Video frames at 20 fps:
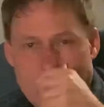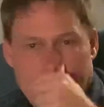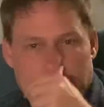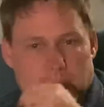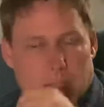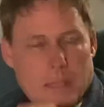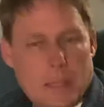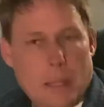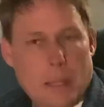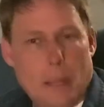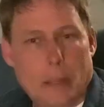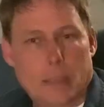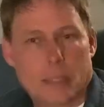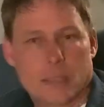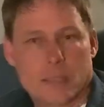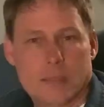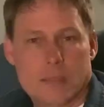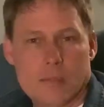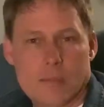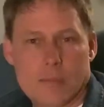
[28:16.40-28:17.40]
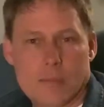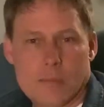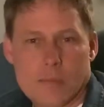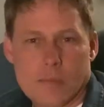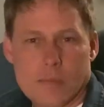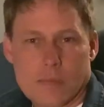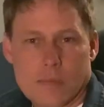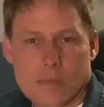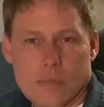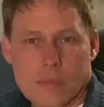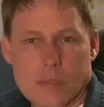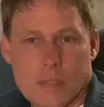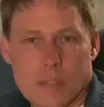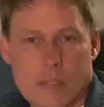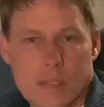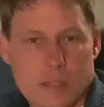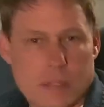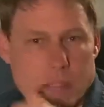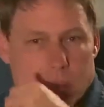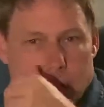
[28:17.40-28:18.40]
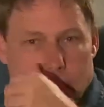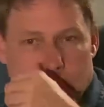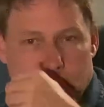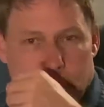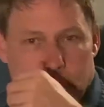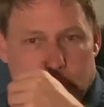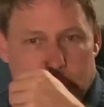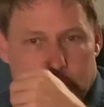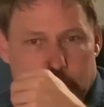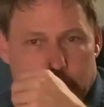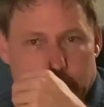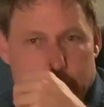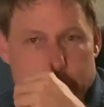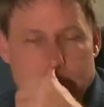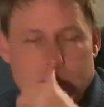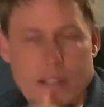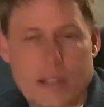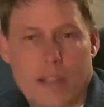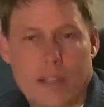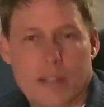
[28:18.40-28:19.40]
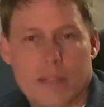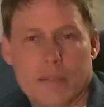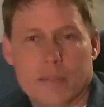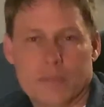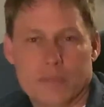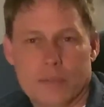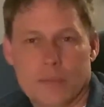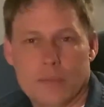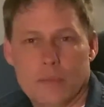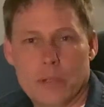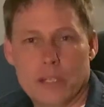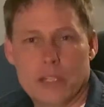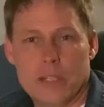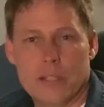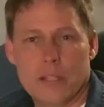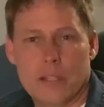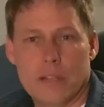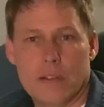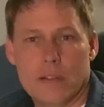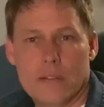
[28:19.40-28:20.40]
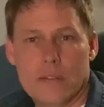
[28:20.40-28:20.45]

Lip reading: It was a weird year.